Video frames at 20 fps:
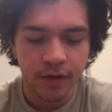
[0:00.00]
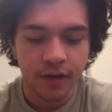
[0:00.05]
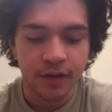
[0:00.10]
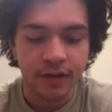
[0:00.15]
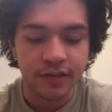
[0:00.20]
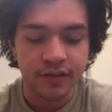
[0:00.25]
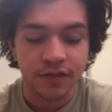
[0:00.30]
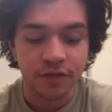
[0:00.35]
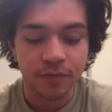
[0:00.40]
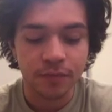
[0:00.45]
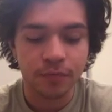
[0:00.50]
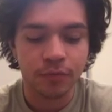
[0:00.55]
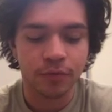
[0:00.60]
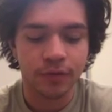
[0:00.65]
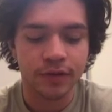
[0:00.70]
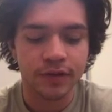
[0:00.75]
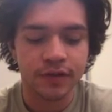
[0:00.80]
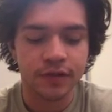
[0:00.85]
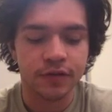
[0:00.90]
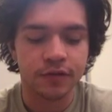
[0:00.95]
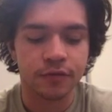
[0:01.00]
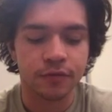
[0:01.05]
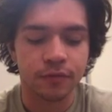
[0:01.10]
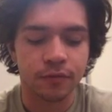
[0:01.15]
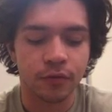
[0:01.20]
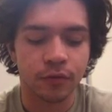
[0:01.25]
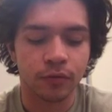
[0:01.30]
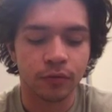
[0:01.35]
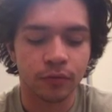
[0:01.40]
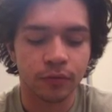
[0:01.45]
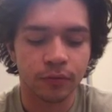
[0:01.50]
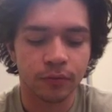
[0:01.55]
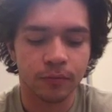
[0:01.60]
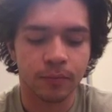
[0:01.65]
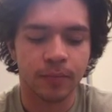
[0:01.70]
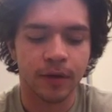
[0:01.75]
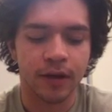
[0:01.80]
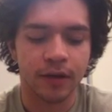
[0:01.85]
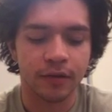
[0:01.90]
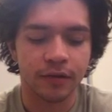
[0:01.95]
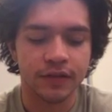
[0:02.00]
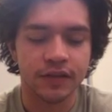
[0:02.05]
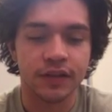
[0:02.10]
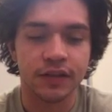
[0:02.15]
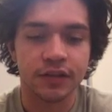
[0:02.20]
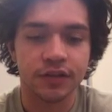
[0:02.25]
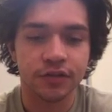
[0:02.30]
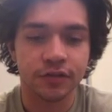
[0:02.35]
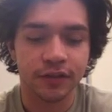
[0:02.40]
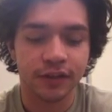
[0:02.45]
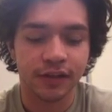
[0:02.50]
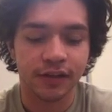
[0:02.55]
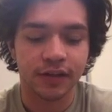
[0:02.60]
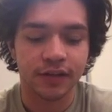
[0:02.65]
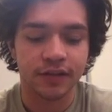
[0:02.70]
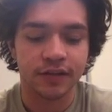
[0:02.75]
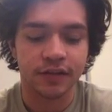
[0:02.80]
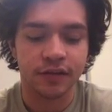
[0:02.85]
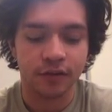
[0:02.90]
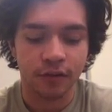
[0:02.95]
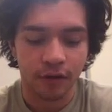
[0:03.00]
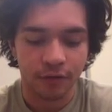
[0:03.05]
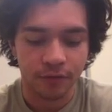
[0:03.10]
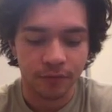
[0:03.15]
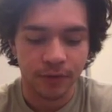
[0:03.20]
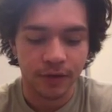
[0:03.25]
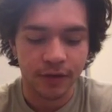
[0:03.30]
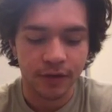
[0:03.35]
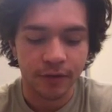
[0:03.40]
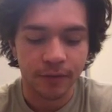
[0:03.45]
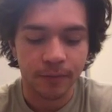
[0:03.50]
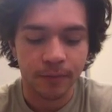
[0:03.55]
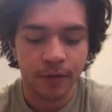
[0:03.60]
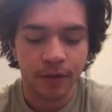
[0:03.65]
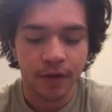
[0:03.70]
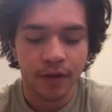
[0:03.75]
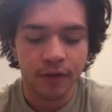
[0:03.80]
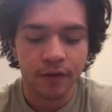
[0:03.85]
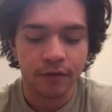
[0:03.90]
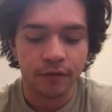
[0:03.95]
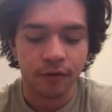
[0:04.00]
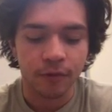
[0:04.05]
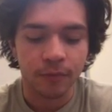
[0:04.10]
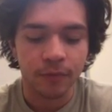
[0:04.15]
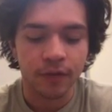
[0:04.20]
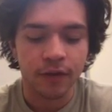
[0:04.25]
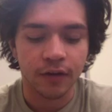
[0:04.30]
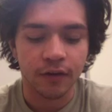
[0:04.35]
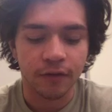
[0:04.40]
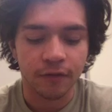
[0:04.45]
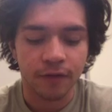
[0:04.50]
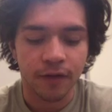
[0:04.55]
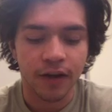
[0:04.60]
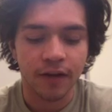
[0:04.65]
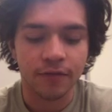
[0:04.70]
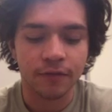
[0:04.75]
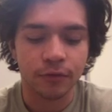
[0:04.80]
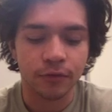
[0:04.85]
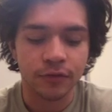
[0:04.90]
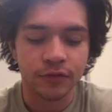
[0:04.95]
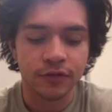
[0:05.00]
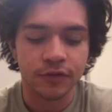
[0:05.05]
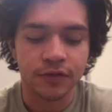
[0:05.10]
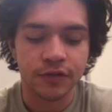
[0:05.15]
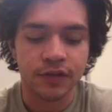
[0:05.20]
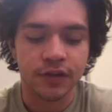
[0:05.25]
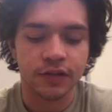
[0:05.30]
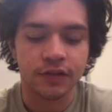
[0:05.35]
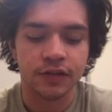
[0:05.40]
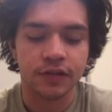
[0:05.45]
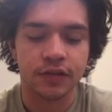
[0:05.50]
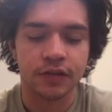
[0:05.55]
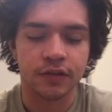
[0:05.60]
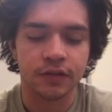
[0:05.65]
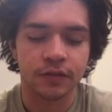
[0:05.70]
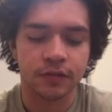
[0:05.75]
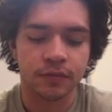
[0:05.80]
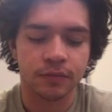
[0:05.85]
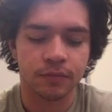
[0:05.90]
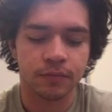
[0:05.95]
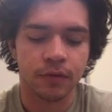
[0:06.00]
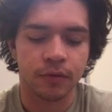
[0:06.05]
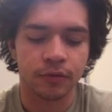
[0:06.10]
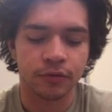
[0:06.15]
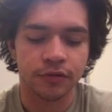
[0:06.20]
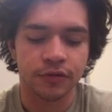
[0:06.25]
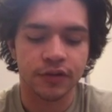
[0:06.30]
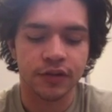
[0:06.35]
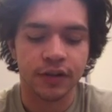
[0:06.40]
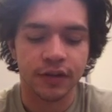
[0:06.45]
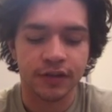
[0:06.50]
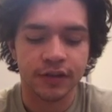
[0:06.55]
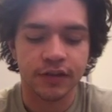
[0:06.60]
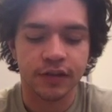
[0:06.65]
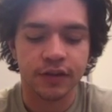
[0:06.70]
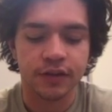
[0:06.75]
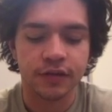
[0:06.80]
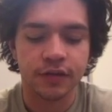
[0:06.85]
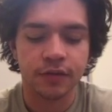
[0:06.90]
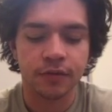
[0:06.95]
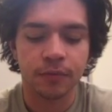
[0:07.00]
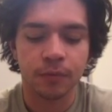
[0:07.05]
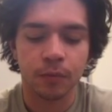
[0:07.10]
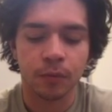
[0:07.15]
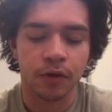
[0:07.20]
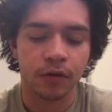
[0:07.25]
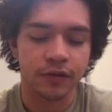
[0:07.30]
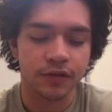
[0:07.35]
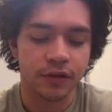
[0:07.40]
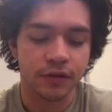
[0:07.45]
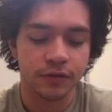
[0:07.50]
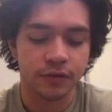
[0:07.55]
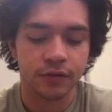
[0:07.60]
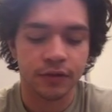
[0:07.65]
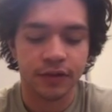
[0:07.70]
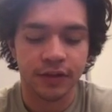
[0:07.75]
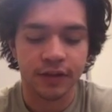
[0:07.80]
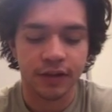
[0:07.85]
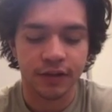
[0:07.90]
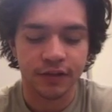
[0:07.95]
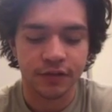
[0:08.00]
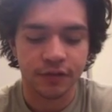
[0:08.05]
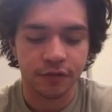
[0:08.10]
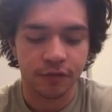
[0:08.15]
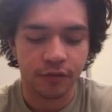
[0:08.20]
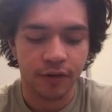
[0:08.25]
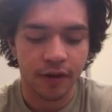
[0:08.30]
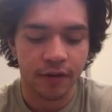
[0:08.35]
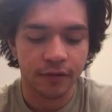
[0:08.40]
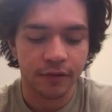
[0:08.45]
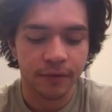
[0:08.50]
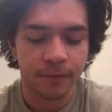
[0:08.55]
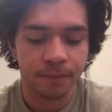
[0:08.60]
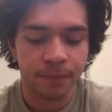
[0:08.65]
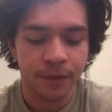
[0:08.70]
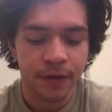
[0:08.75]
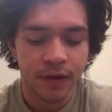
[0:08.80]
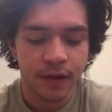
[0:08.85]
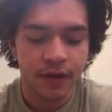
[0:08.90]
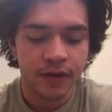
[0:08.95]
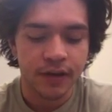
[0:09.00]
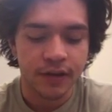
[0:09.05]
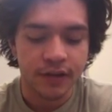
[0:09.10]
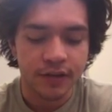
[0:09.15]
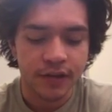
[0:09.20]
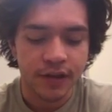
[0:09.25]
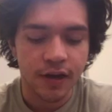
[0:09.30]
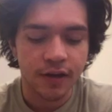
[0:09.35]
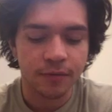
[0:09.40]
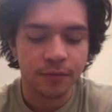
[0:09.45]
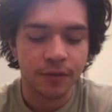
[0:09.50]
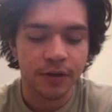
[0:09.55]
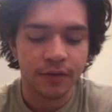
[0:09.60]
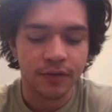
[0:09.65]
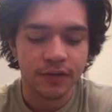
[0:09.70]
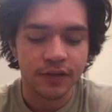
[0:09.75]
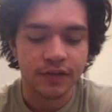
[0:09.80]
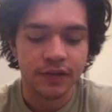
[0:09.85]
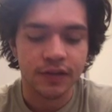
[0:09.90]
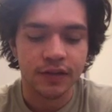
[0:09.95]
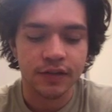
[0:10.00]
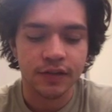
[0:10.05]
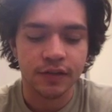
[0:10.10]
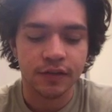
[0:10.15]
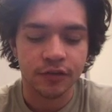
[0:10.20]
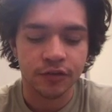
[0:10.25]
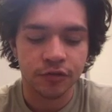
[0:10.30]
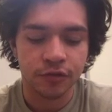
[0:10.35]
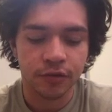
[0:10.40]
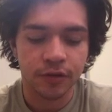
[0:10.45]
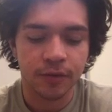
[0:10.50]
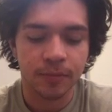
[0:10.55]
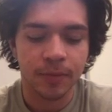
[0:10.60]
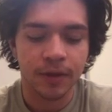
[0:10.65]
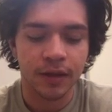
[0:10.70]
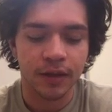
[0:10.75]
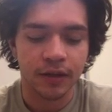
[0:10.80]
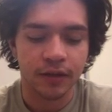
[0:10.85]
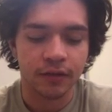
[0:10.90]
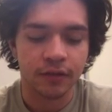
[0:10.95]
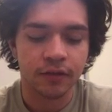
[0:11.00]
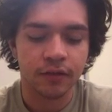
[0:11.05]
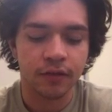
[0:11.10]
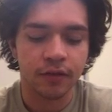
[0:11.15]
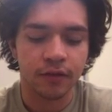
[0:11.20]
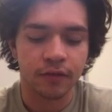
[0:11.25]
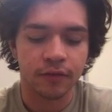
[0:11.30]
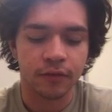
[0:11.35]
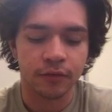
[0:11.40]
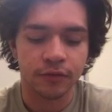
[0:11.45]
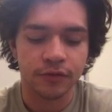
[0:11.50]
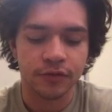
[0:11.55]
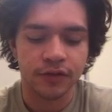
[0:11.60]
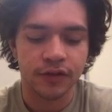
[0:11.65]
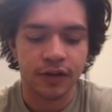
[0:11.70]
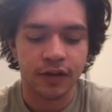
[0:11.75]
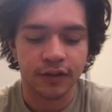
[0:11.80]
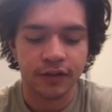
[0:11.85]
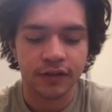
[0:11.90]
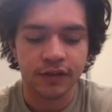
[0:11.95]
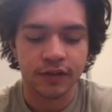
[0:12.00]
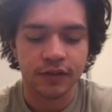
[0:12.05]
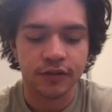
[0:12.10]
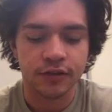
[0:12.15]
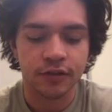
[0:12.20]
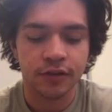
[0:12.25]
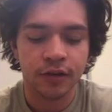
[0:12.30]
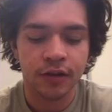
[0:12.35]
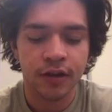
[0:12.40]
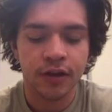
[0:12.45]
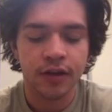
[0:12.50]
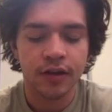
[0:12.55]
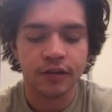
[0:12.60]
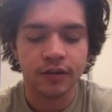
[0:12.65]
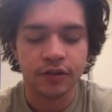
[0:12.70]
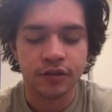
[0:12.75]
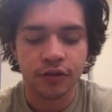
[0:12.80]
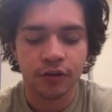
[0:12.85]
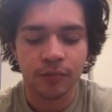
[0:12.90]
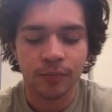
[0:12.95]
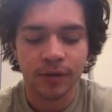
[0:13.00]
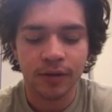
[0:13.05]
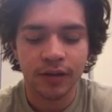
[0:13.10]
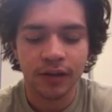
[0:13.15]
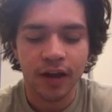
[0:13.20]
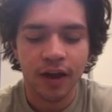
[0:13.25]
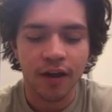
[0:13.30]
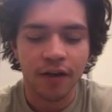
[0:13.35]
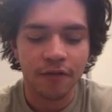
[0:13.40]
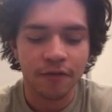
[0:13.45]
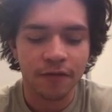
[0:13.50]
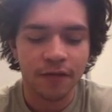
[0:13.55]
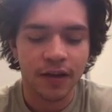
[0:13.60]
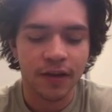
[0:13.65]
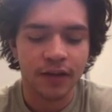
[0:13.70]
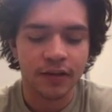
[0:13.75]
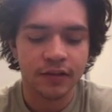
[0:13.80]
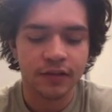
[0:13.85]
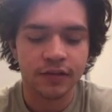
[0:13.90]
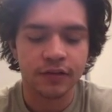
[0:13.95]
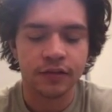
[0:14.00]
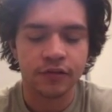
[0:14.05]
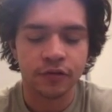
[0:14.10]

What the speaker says: A 7.2 volt battery is initially connected to the Arduino. From there, 5 volts are sent to the ultrasonic sensor while it is also connected to ground. A sine wave is sent to the trig pin of the ultrasonic sensor, determining how fast the